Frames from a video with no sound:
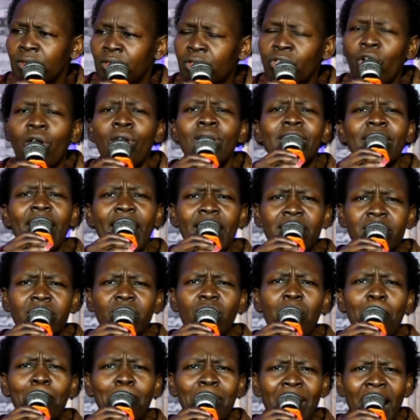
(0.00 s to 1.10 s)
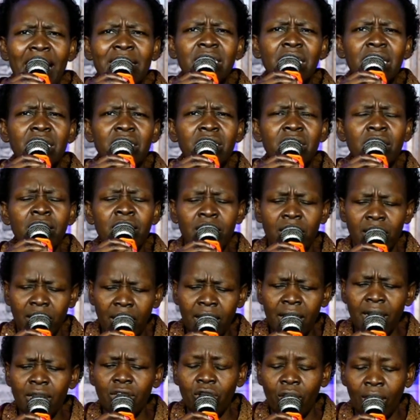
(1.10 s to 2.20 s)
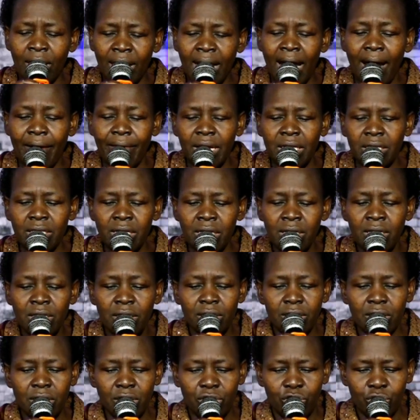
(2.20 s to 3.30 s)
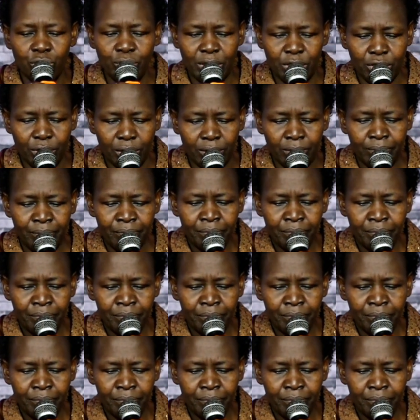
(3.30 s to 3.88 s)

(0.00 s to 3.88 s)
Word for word: Don't get complacent in your current situation.